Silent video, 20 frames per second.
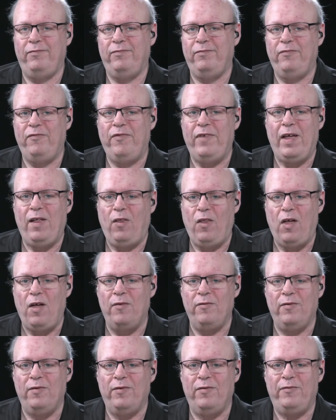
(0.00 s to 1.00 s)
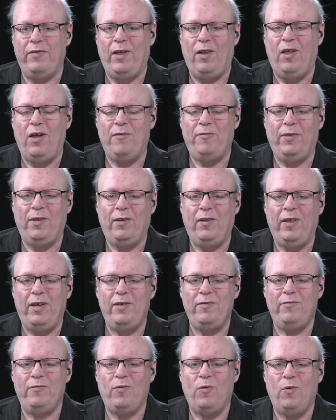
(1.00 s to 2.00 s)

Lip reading: fell off the cliff?